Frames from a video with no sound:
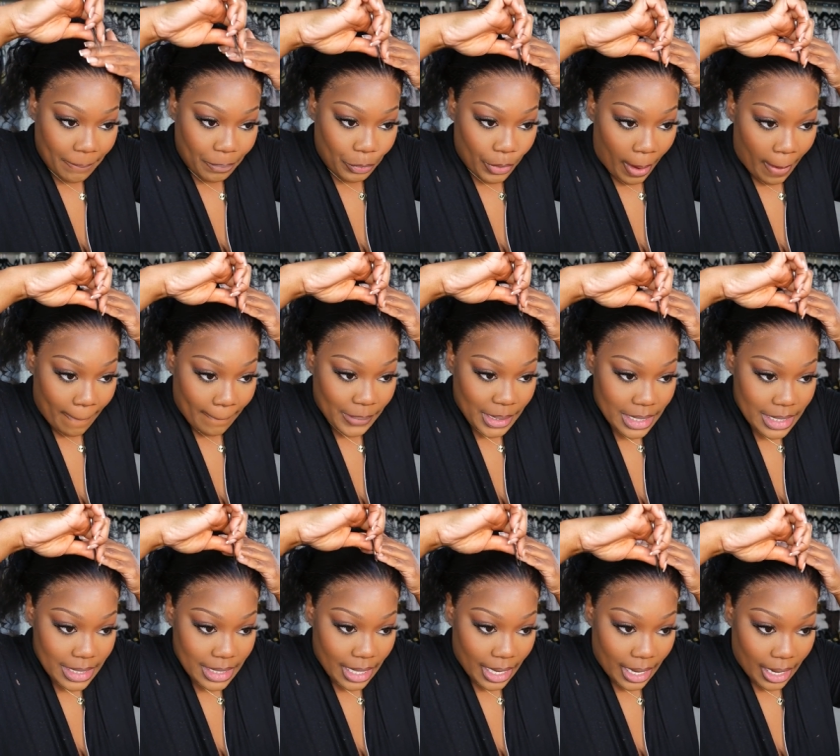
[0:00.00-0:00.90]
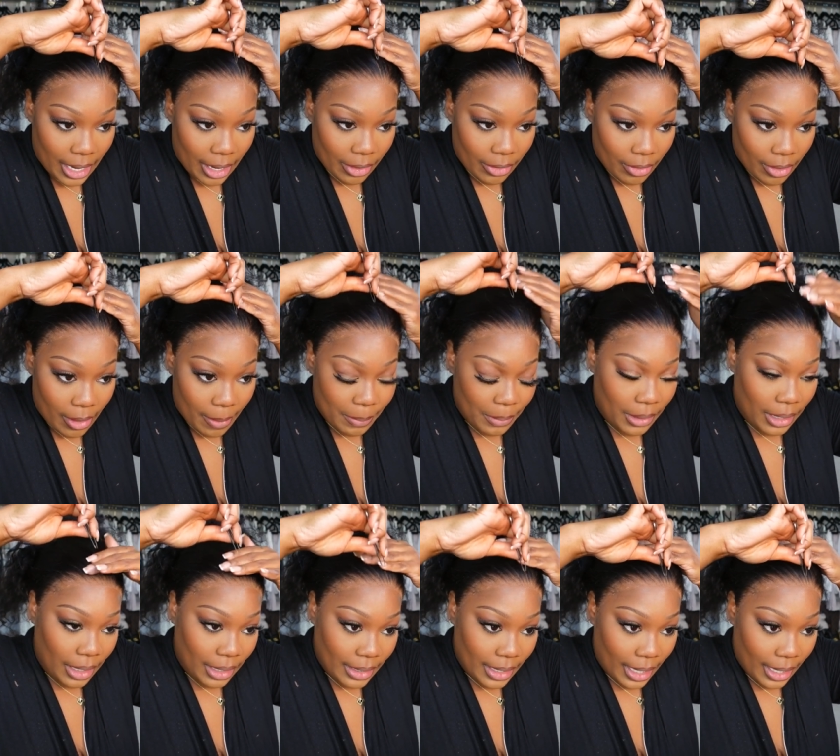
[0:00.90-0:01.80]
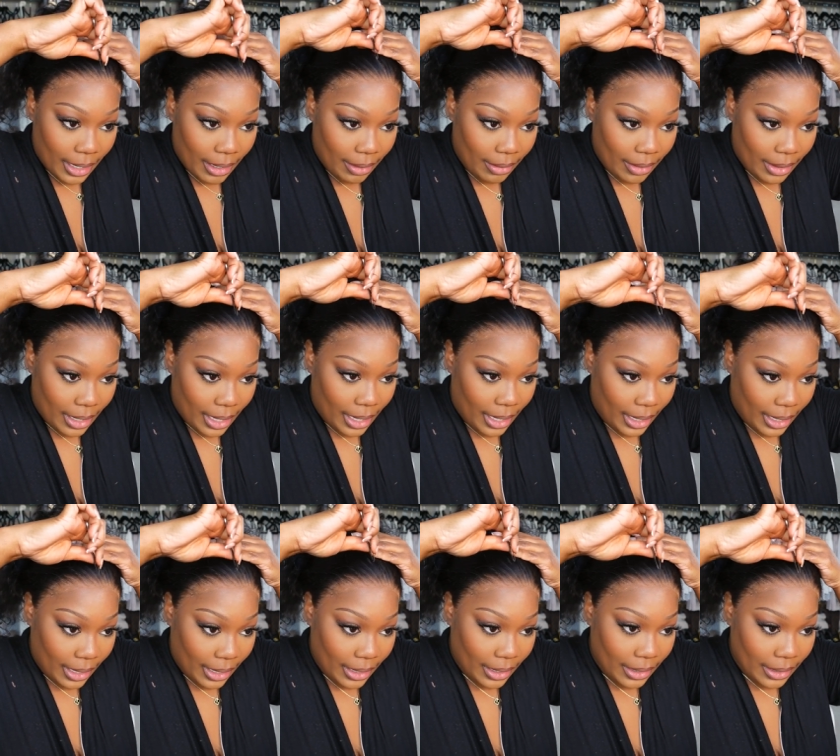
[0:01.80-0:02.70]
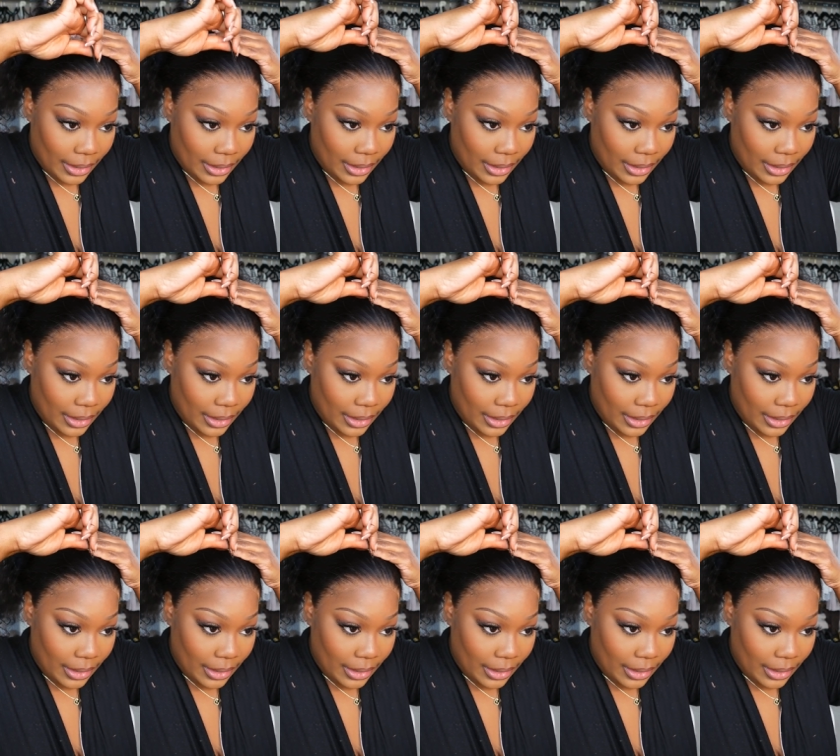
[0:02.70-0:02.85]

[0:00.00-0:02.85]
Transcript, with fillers: don't be scared, girl. Pluck that hairline.